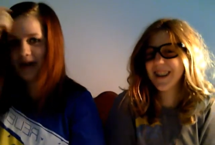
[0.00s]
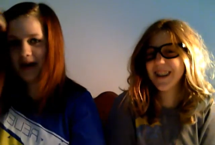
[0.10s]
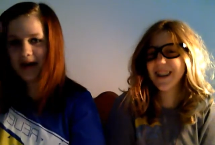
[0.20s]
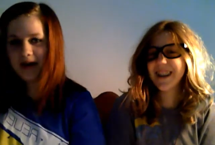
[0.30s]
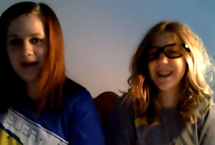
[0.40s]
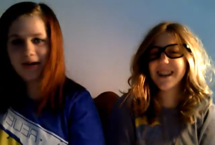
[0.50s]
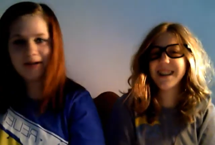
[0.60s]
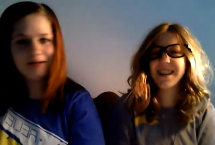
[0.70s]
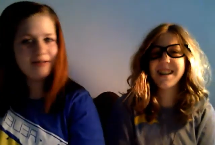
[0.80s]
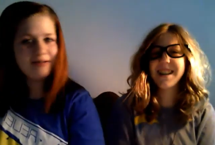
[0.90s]

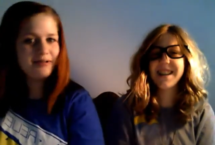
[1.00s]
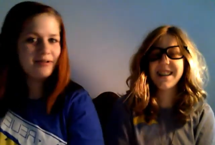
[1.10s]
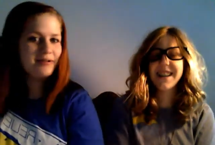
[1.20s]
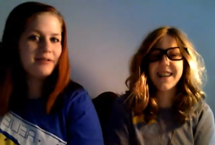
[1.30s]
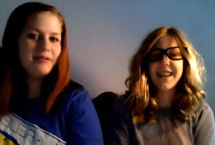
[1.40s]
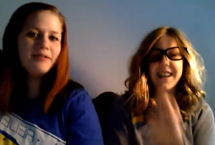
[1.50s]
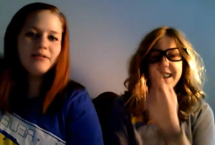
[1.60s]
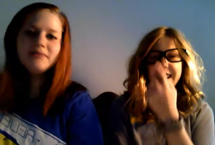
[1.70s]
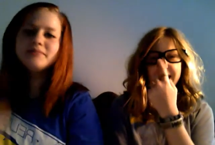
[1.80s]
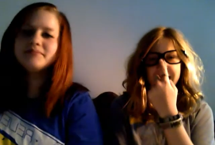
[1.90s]
Speaker 1: Okay.
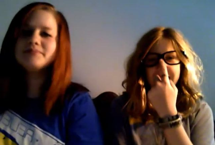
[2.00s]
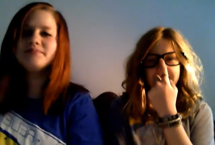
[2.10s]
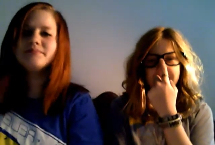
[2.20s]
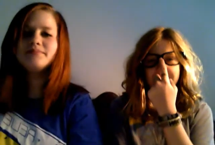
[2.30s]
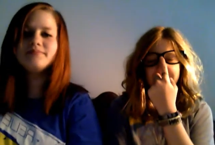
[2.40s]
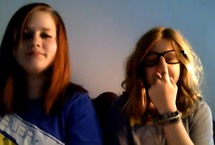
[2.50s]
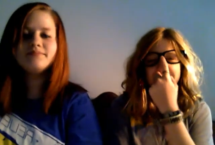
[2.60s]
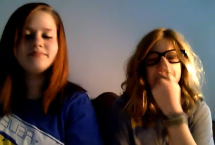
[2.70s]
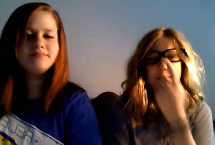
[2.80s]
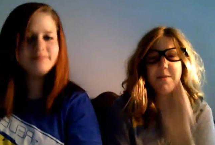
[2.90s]
And
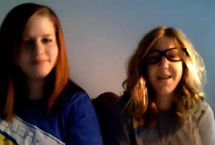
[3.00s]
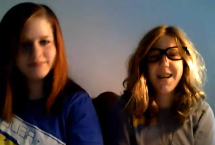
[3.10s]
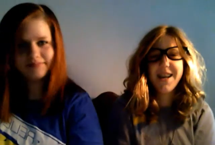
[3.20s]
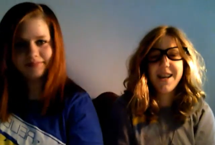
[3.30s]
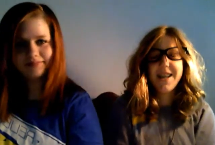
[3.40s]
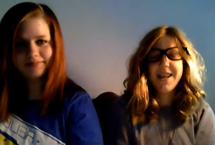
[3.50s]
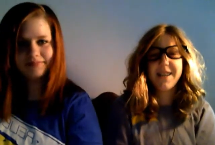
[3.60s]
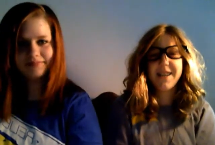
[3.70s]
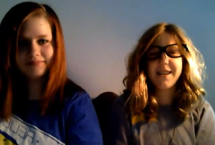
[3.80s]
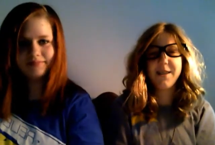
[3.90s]
um,
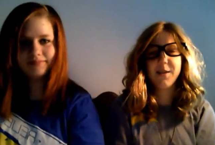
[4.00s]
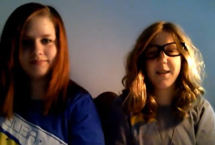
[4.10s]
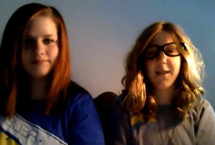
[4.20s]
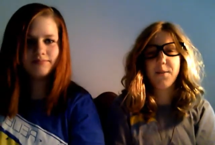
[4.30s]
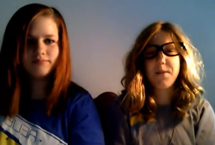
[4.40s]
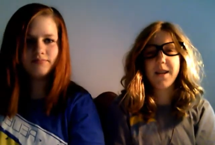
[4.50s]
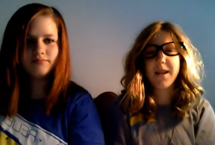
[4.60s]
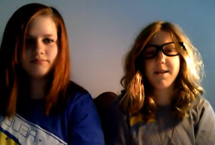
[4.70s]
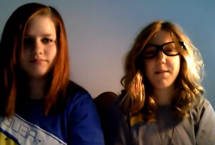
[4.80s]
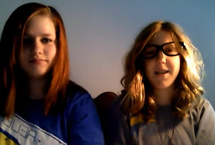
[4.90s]
it's too early for
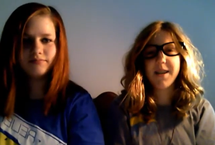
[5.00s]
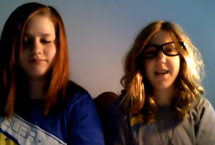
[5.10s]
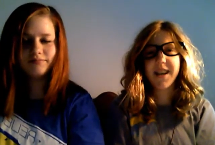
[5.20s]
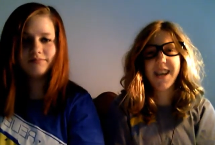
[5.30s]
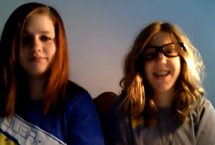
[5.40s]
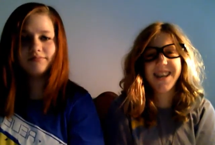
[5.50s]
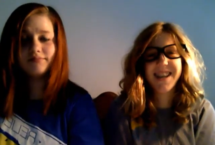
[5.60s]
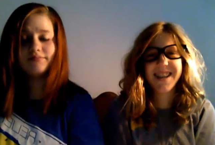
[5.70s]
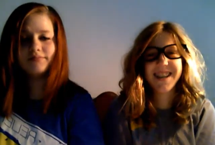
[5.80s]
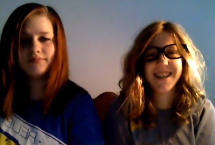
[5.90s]
Paige to be talking.
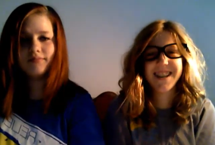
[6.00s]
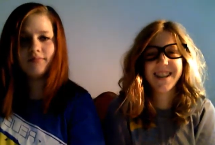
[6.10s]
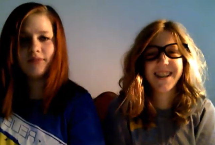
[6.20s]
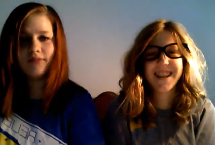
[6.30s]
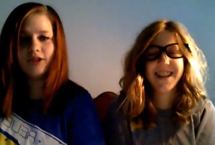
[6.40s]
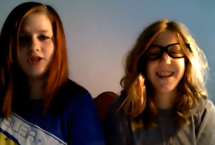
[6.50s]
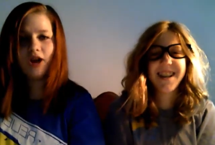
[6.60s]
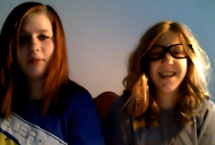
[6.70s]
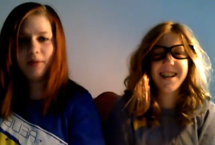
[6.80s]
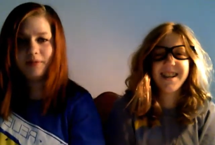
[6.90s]
She got me up